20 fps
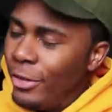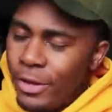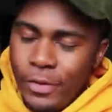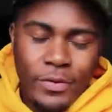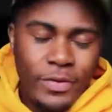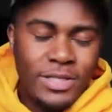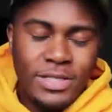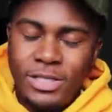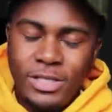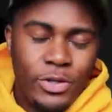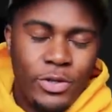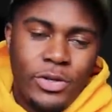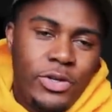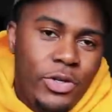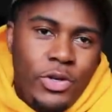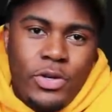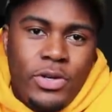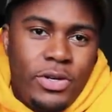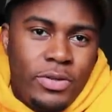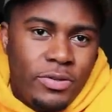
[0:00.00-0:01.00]
there is
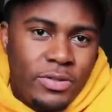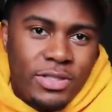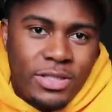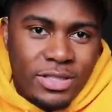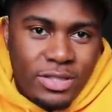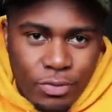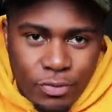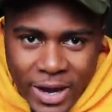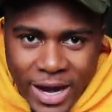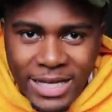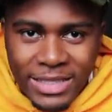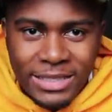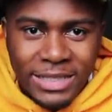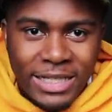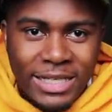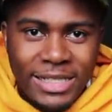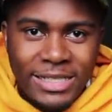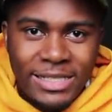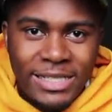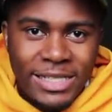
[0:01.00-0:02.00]
you can
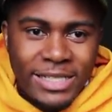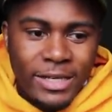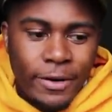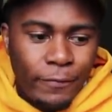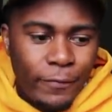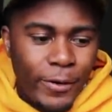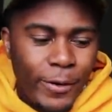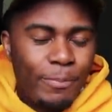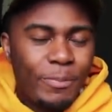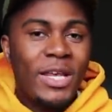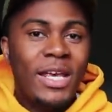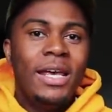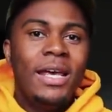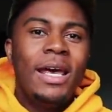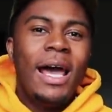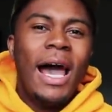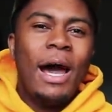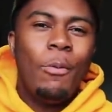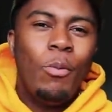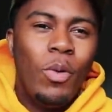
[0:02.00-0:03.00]
drastically see different.
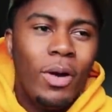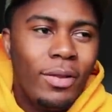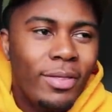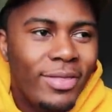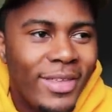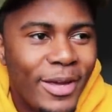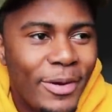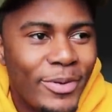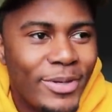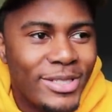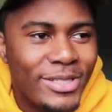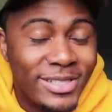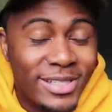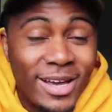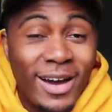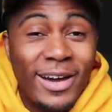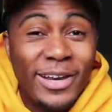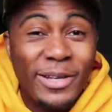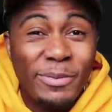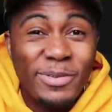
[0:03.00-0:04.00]
And one thing which is
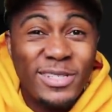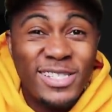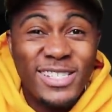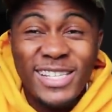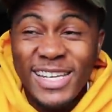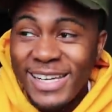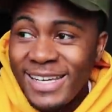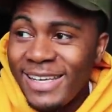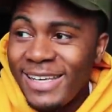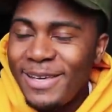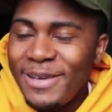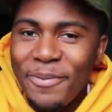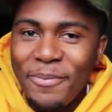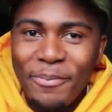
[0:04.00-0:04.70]
kind of silly,